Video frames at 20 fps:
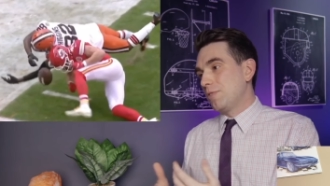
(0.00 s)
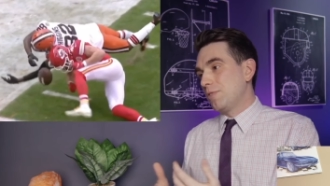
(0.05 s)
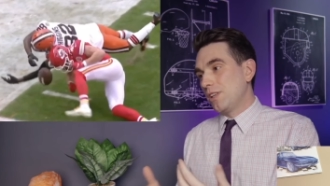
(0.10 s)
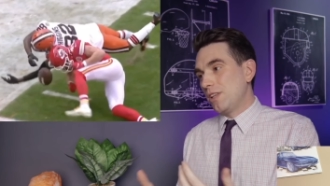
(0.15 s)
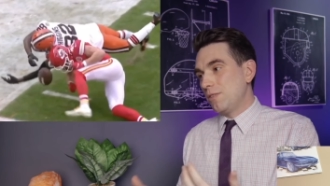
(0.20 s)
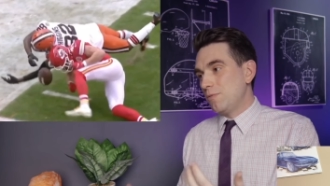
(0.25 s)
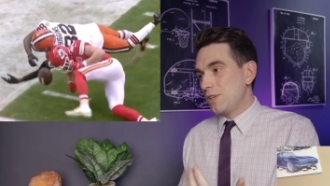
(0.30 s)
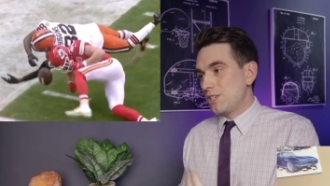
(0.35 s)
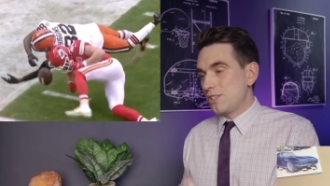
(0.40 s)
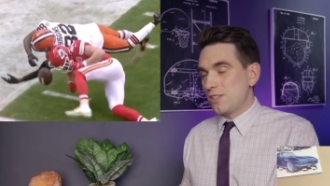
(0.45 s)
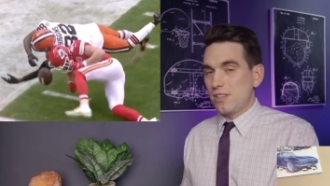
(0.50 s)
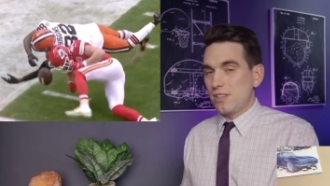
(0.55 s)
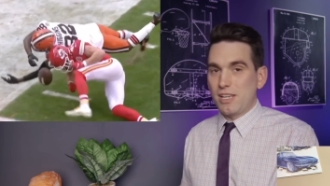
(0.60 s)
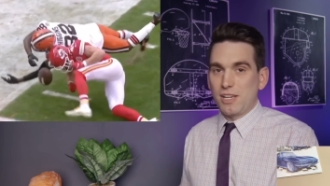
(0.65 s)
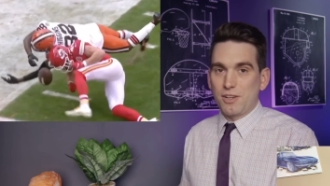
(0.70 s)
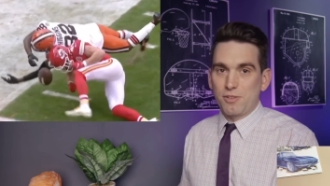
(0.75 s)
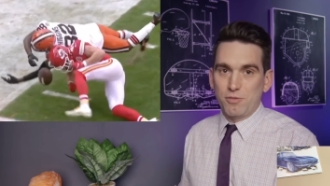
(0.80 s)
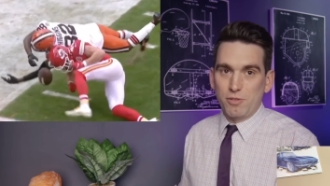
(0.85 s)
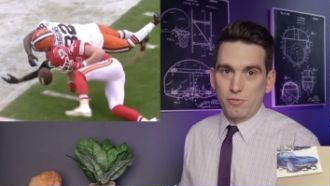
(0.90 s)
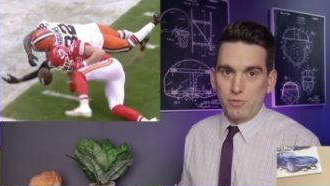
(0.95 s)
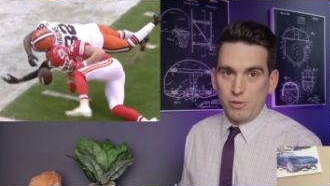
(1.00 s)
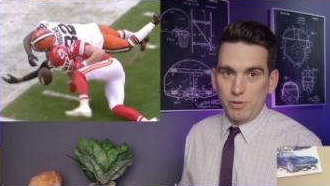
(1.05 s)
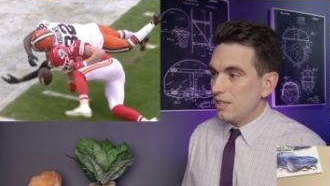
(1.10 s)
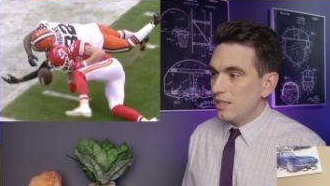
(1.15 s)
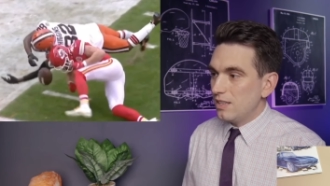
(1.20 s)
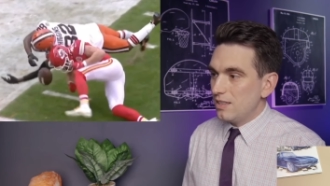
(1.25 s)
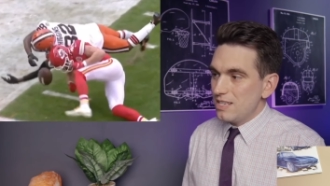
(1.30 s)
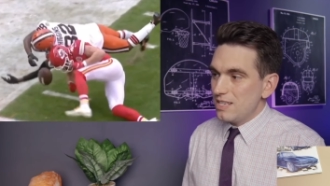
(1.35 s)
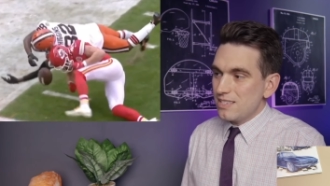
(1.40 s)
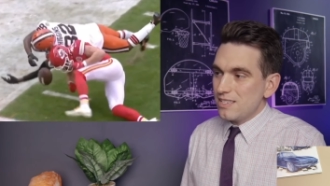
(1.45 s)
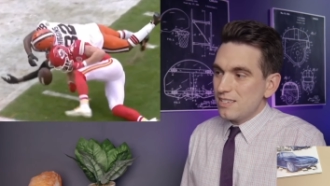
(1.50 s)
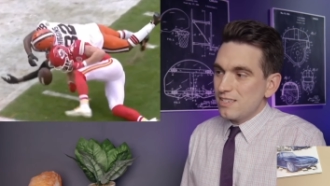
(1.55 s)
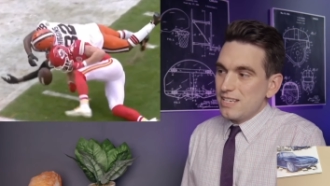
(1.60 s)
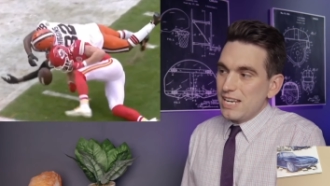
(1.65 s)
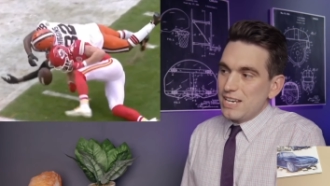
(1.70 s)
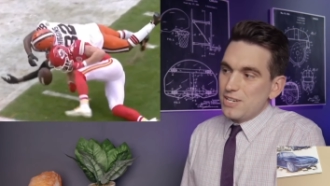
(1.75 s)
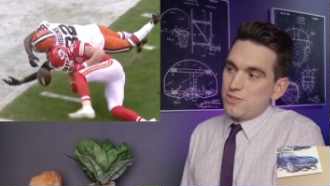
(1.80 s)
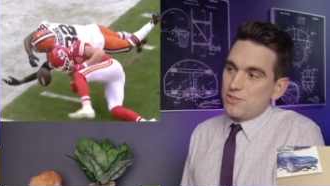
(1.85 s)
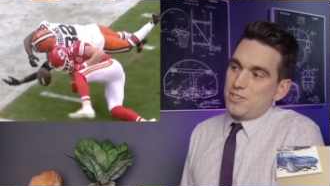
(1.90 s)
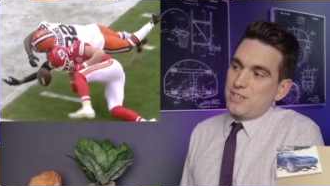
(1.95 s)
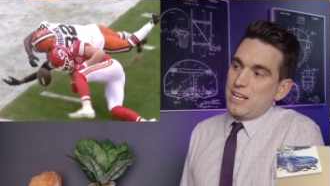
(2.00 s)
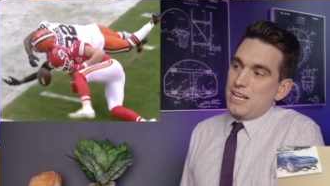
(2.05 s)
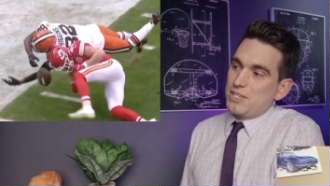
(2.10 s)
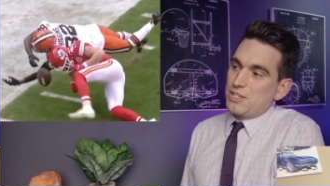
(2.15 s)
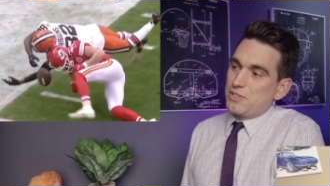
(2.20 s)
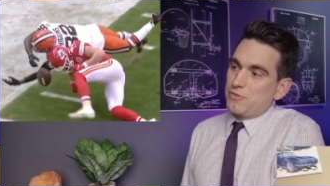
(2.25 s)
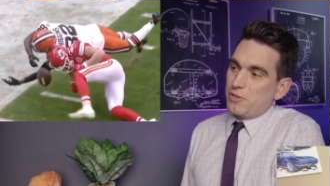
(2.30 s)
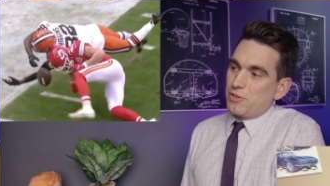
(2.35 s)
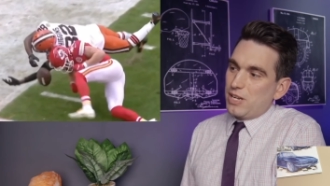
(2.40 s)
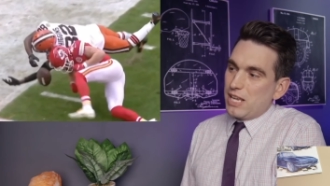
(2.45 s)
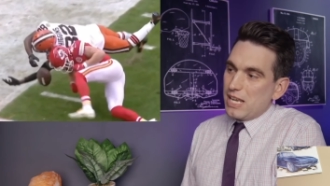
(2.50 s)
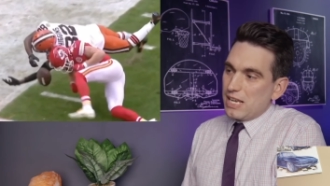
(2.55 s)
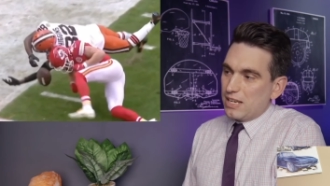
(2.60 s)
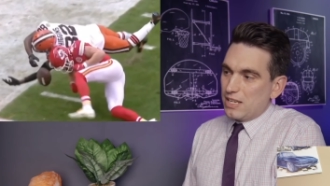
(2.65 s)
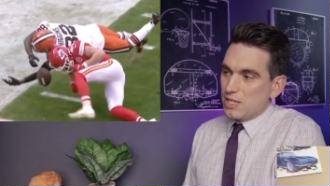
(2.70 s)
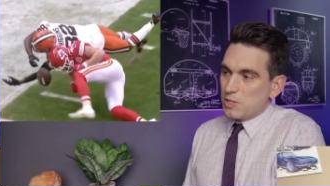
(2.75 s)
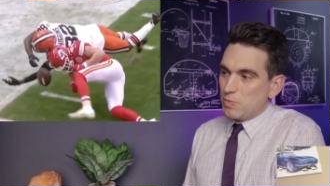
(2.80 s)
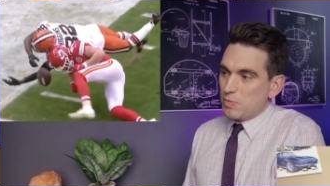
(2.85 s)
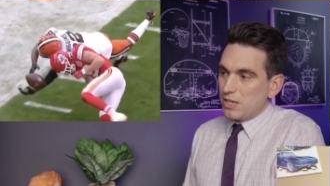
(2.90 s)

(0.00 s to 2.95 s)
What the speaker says: really wish that they could review it. This is dangerous not just for Higgins,